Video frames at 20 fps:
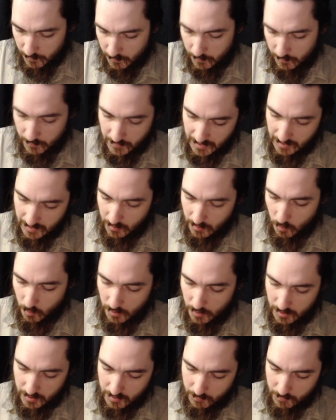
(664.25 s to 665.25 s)

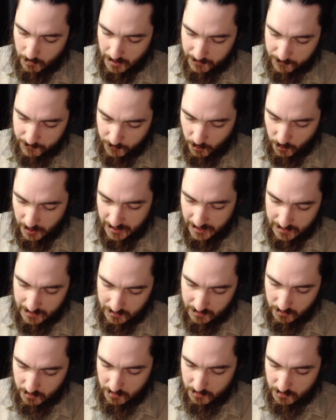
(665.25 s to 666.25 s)
Now, my
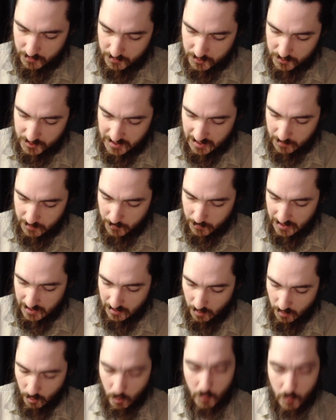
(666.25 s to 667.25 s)
friend sent me
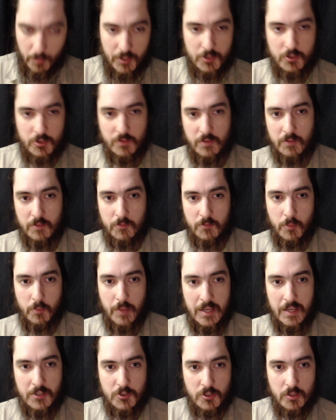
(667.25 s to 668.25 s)
a whole bunch of
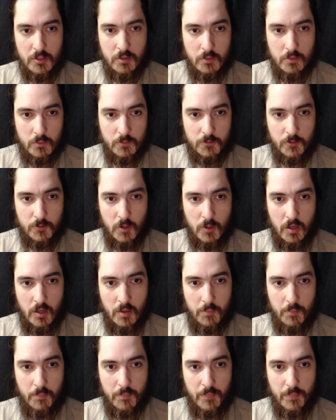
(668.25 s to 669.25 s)
information
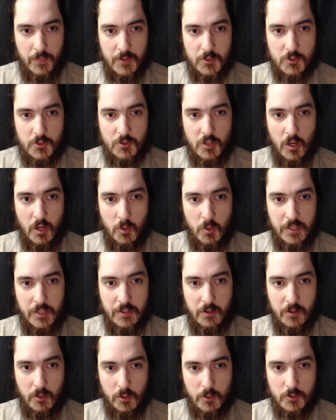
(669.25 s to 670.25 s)
from the
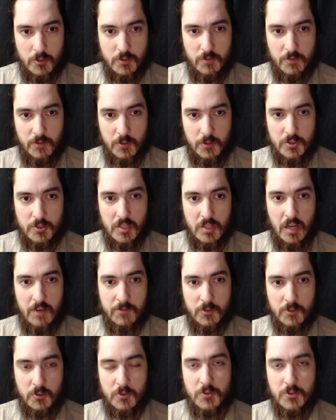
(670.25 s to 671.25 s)
Stonyhurst
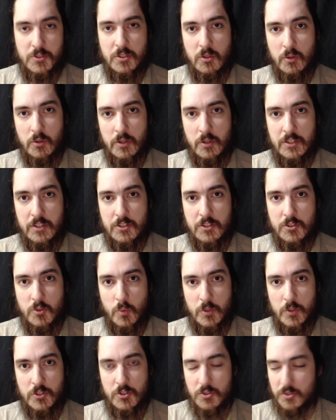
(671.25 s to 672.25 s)
Philosophical Series,
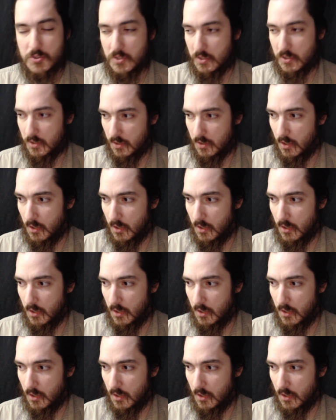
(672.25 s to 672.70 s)
which is a